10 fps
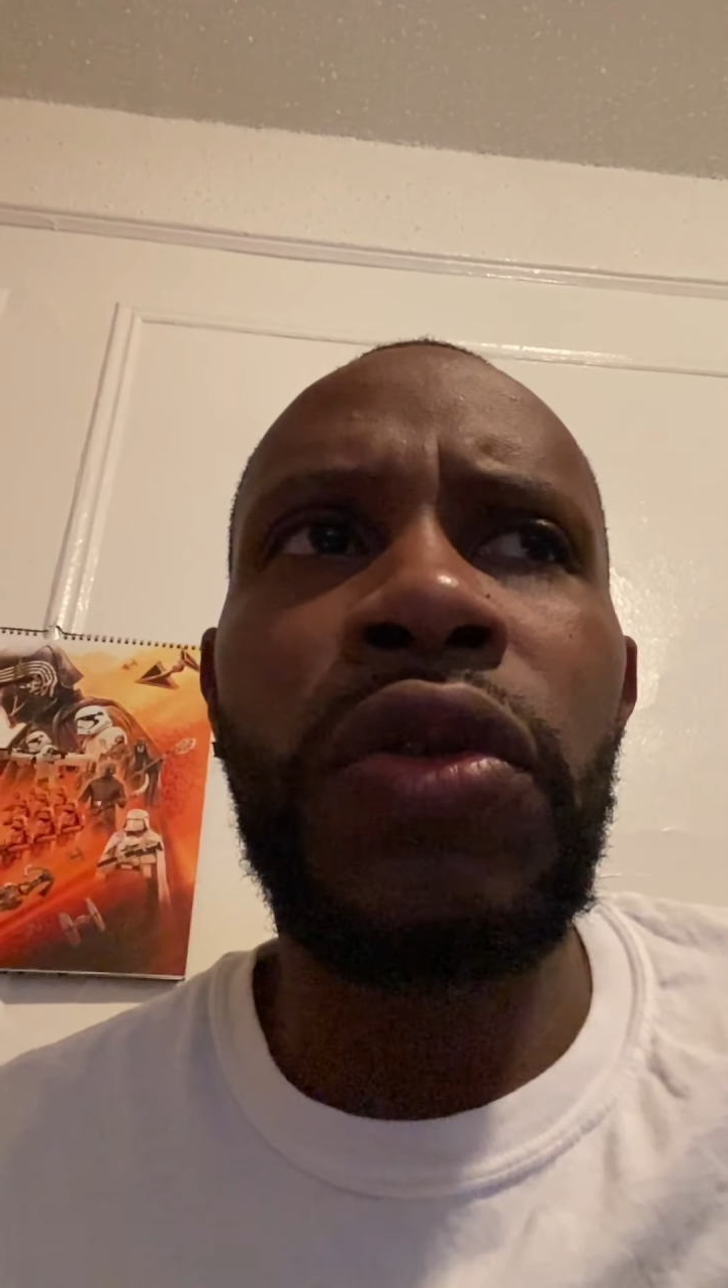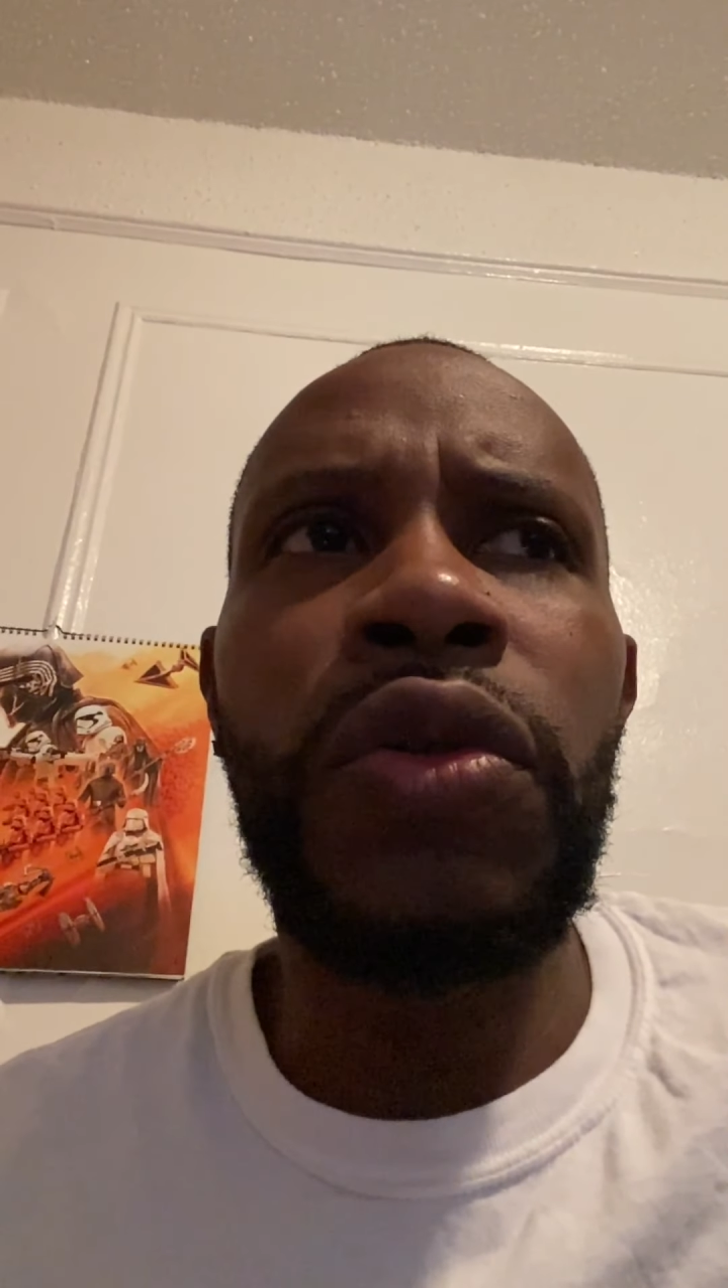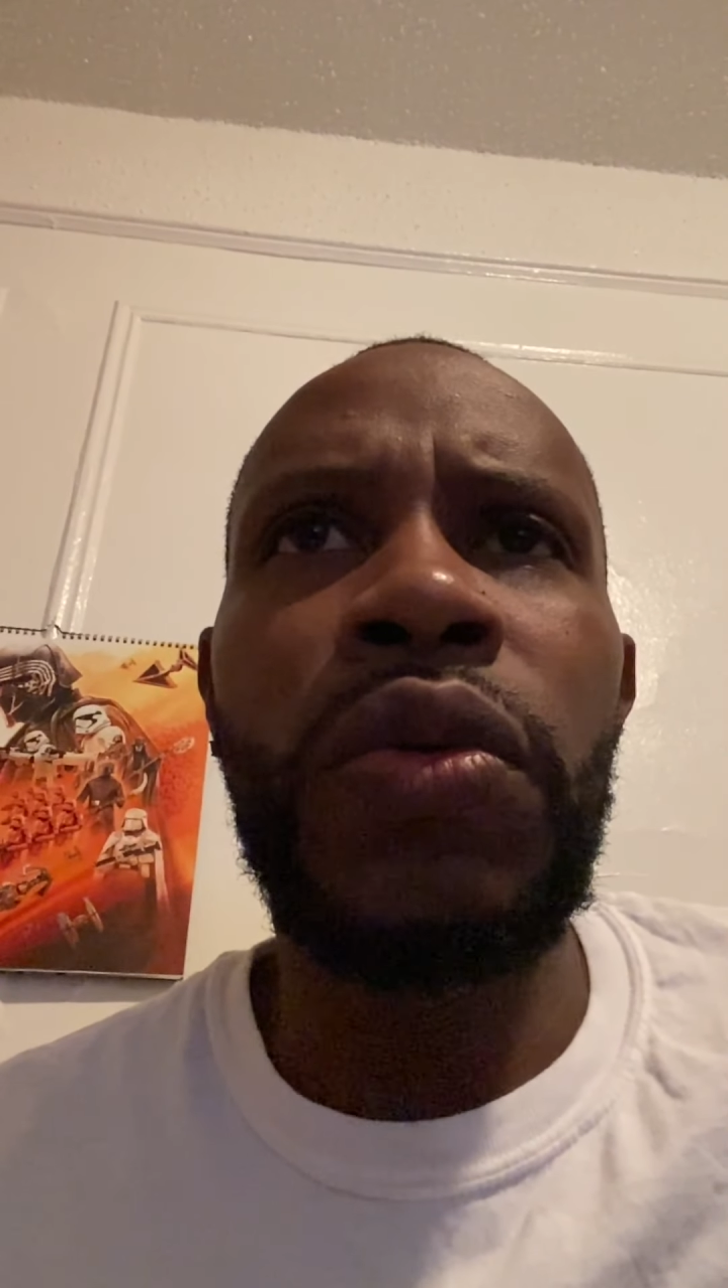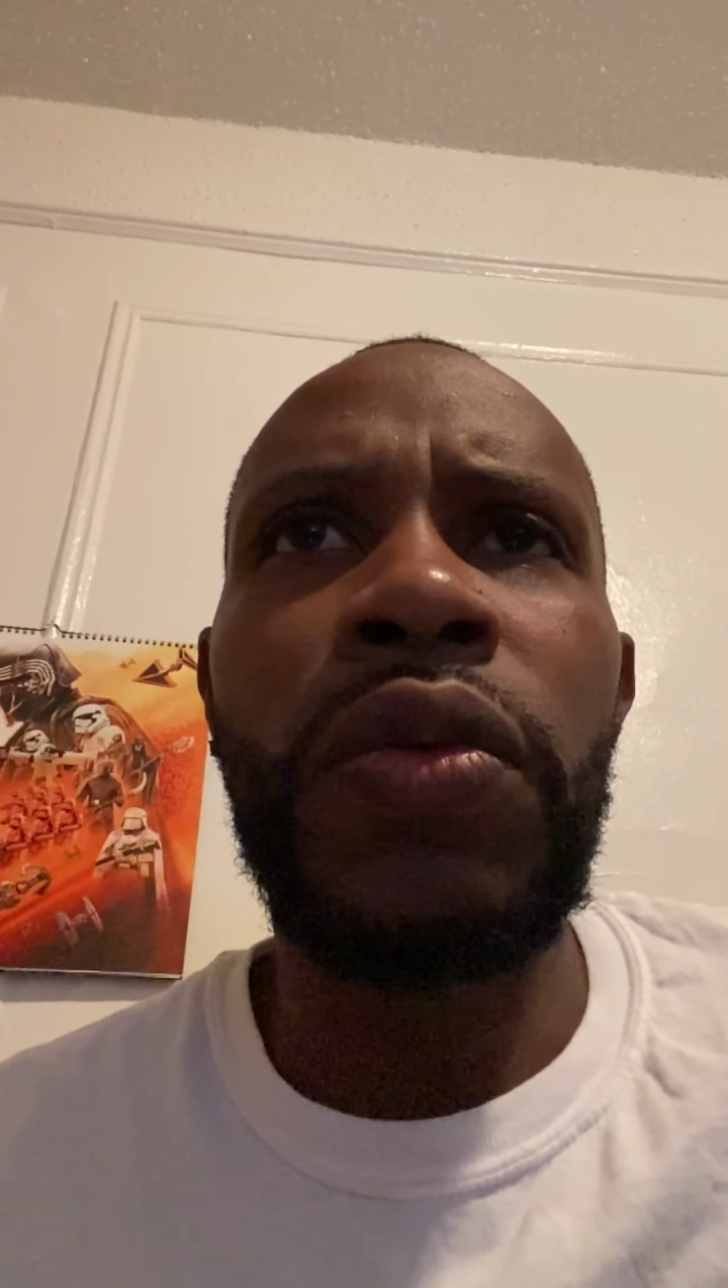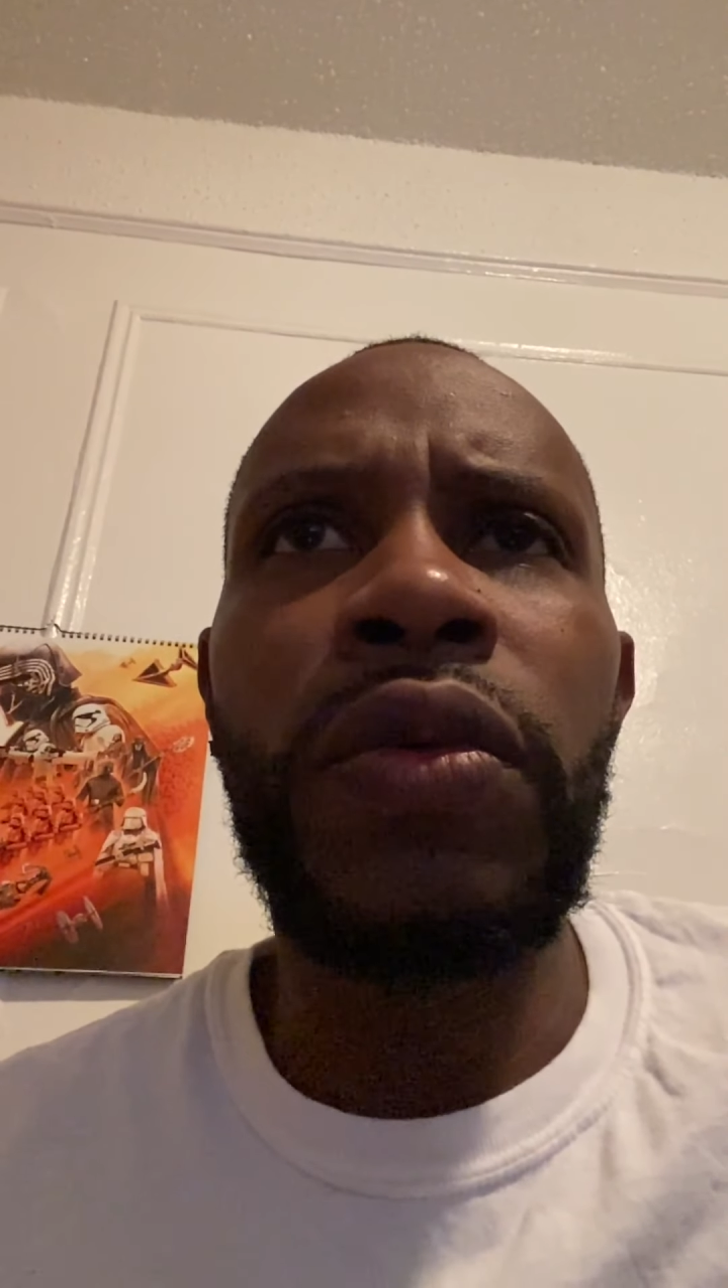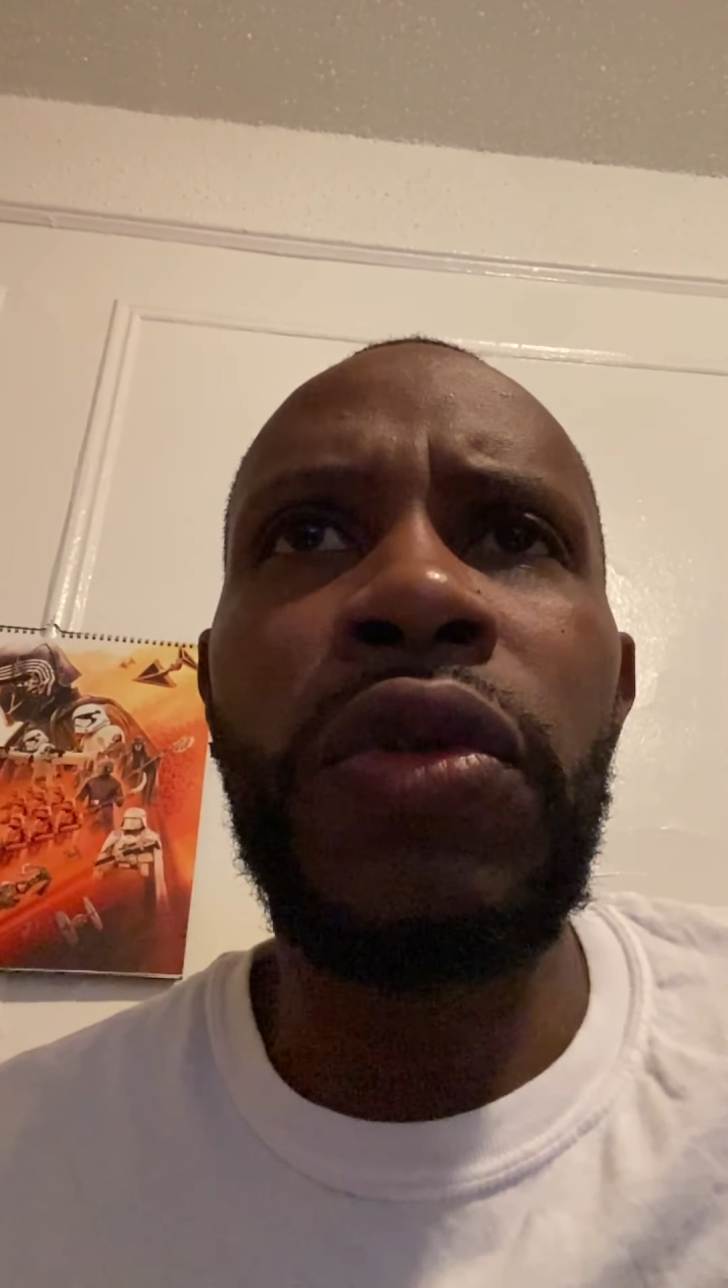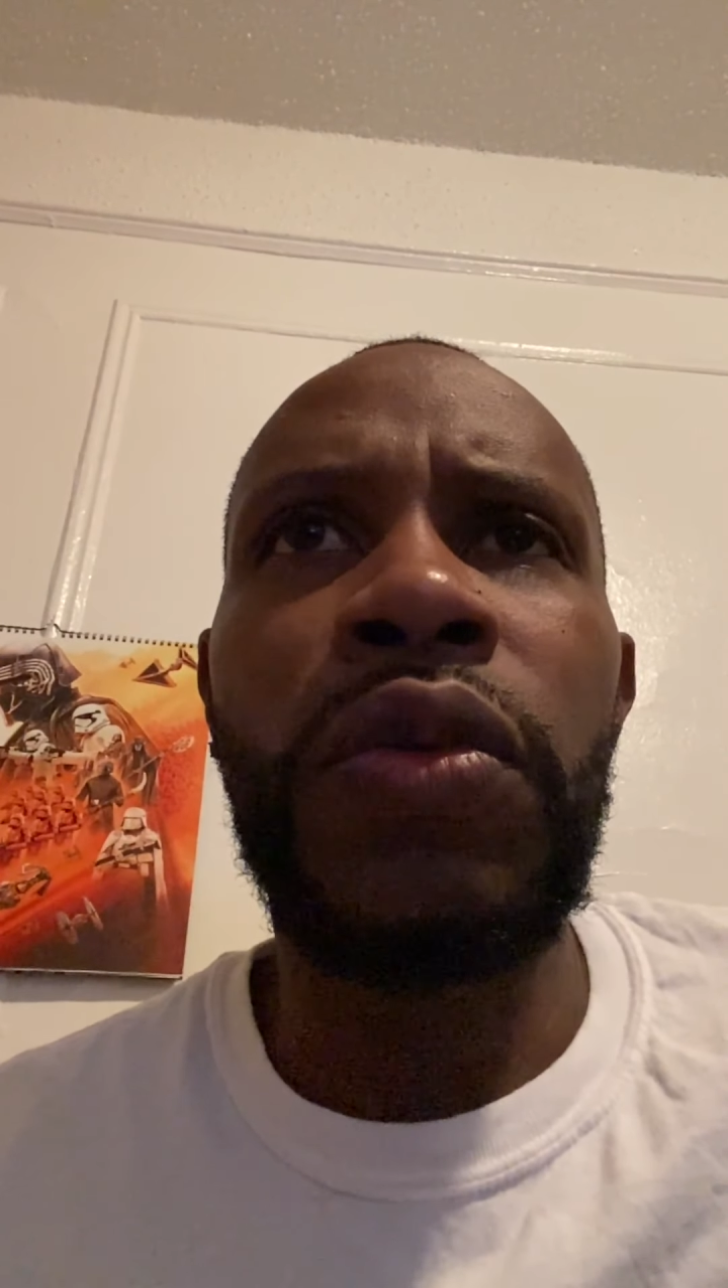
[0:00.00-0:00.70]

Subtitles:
you